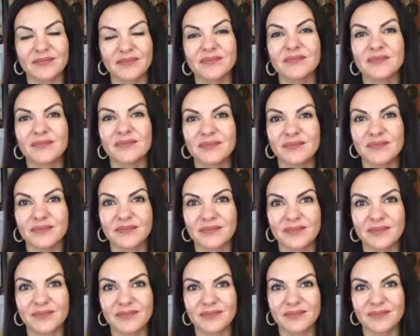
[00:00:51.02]

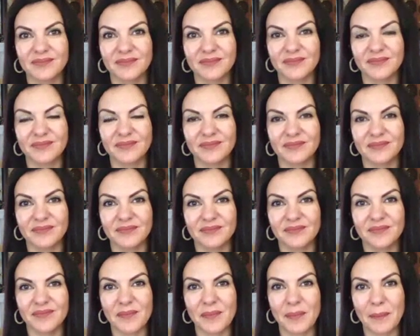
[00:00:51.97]

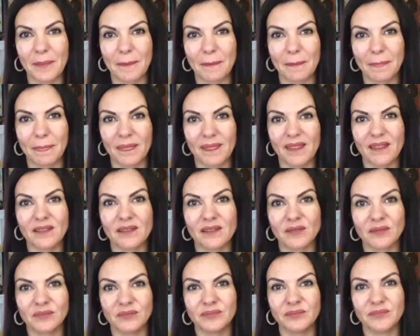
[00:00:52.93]

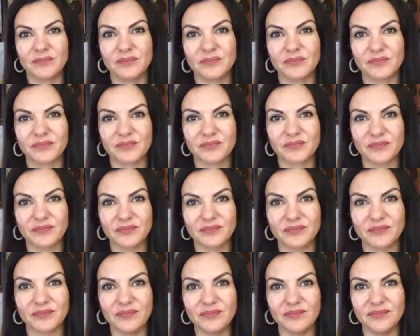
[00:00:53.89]

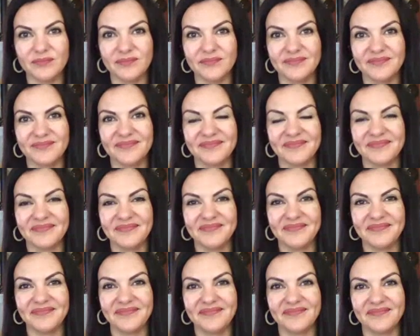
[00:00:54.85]

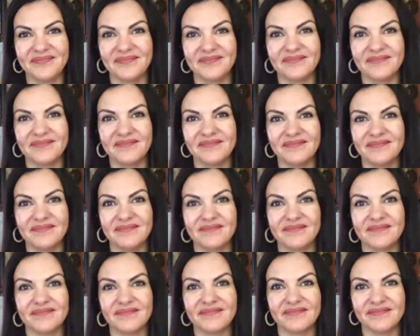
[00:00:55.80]

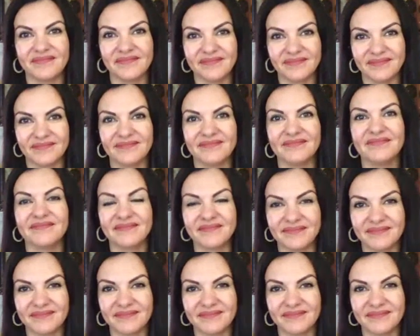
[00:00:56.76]
(not speaking)